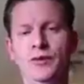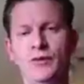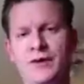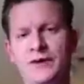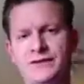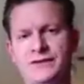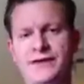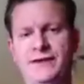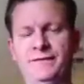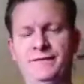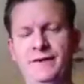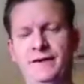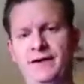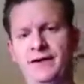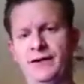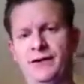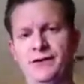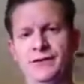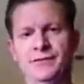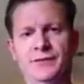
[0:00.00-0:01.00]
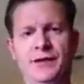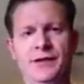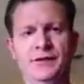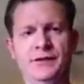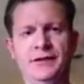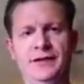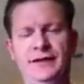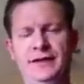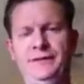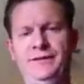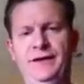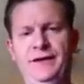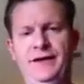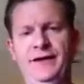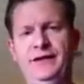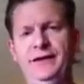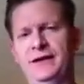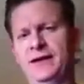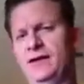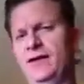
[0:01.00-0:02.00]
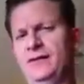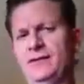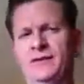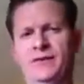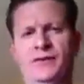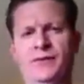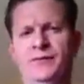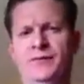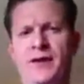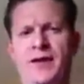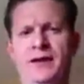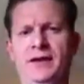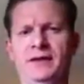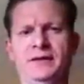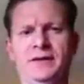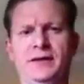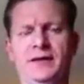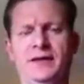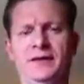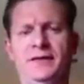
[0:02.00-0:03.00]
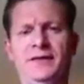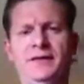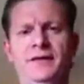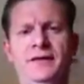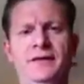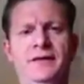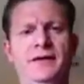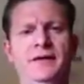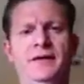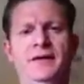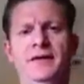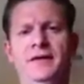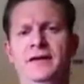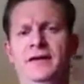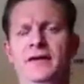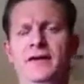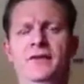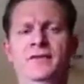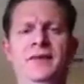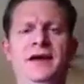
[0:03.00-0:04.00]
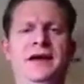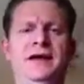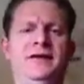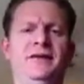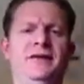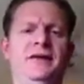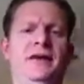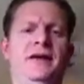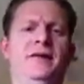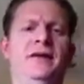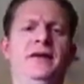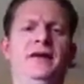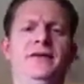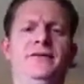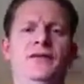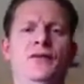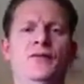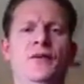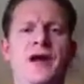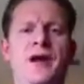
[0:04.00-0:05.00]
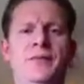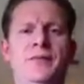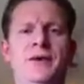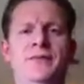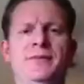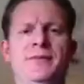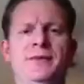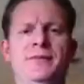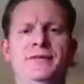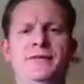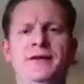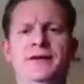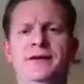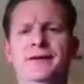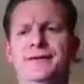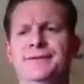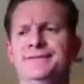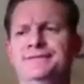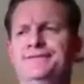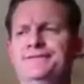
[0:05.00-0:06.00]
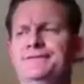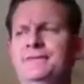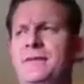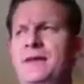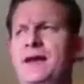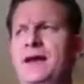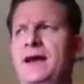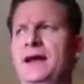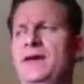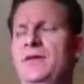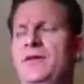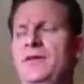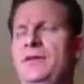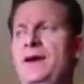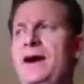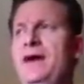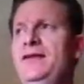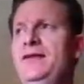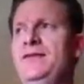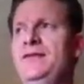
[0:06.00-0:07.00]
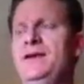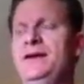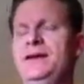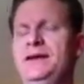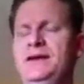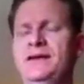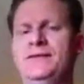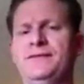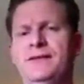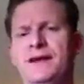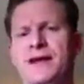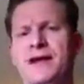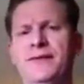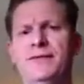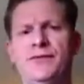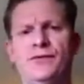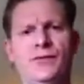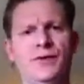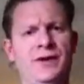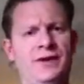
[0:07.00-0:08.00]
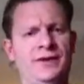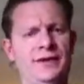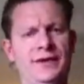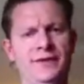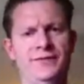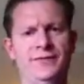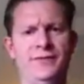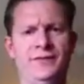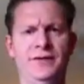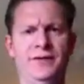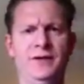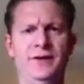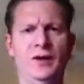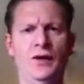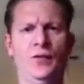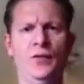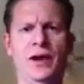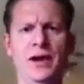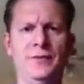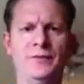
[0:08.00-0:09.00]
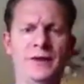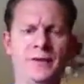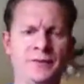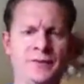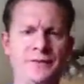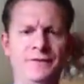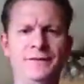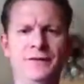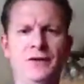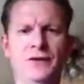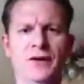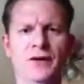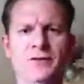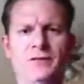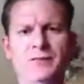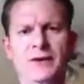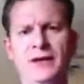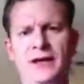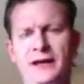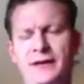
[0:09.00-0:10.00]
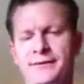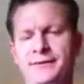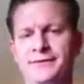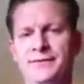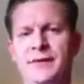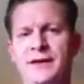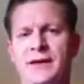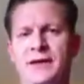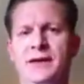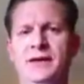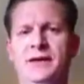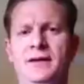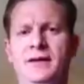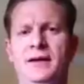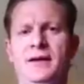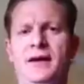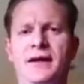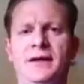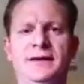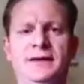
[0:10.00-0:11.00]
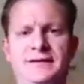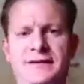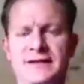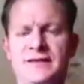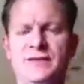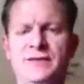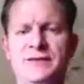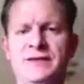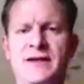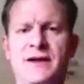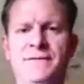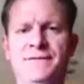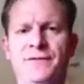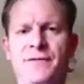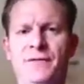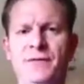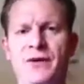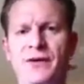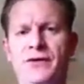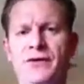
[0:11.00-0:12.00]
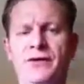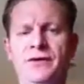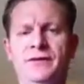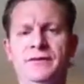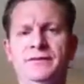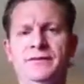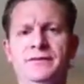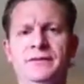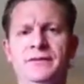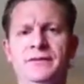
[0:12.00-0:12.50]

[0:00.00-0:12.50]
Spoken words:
to watch that video on TV and also on politics. Oh man, are they live to ramp up the fear. And it reminds me of times when they've ramped up the fear on me. Does this one sound familiar?